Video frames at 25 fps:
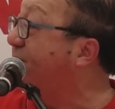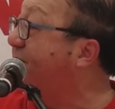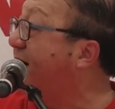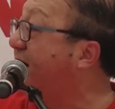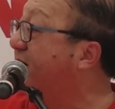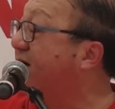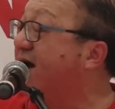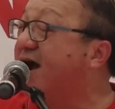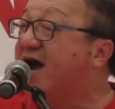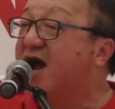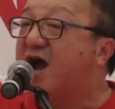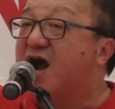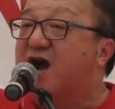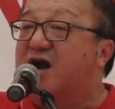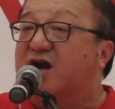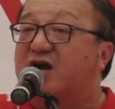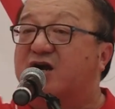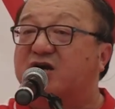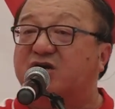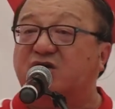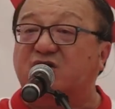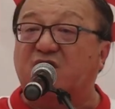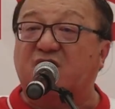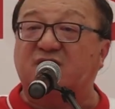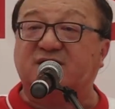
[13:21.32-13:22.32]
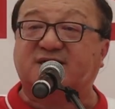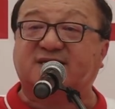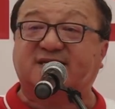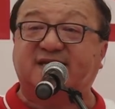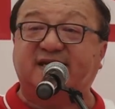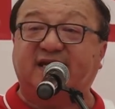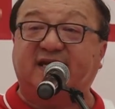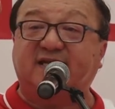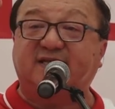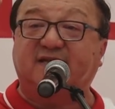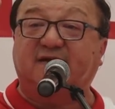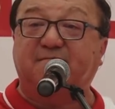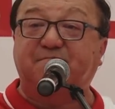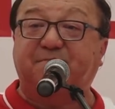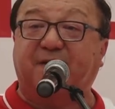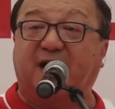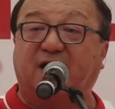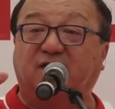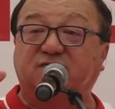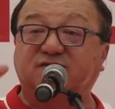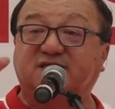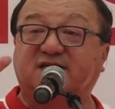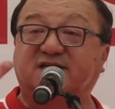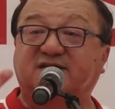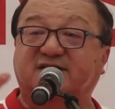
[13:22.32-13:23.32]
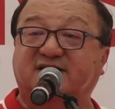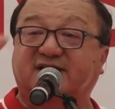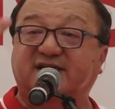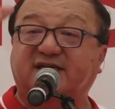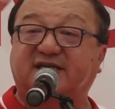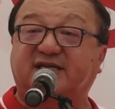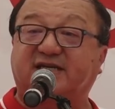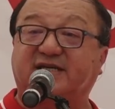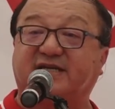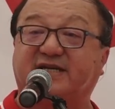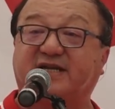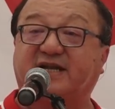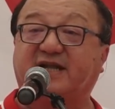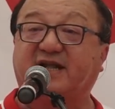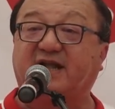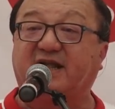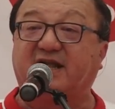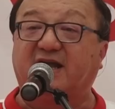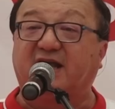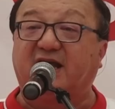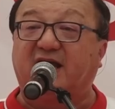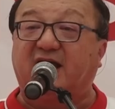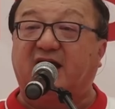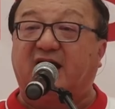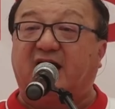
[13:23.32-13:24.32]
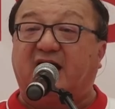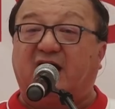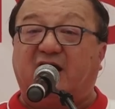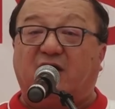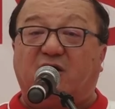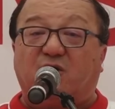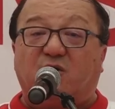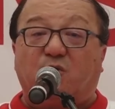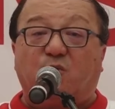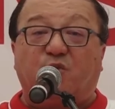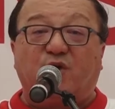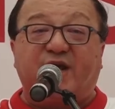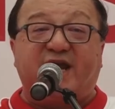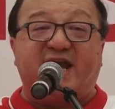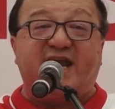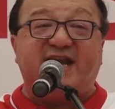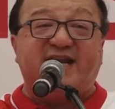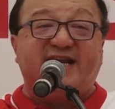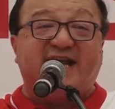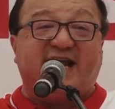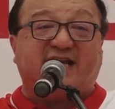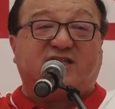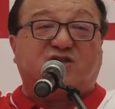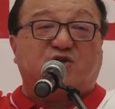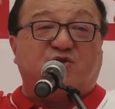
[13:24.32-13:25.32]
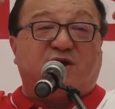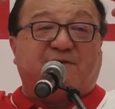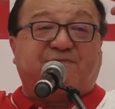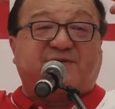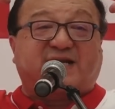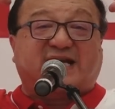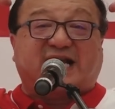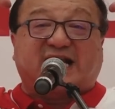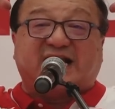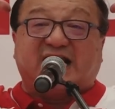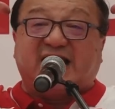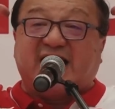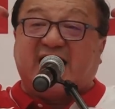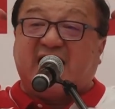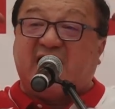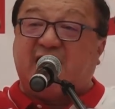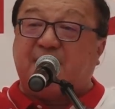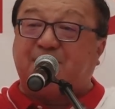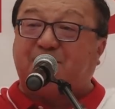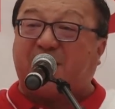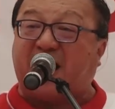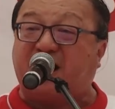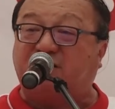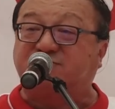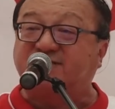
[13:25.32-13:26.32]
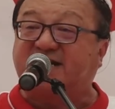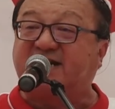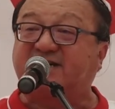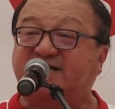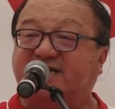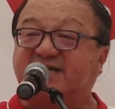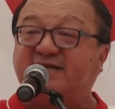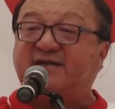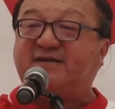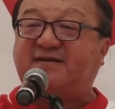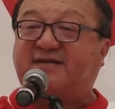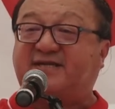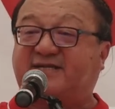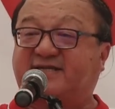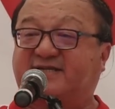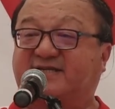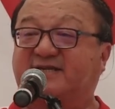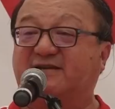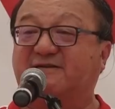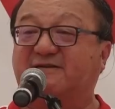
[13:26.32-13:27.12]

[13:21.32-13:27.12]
about crossing the boundary. We need to have clear boundaries.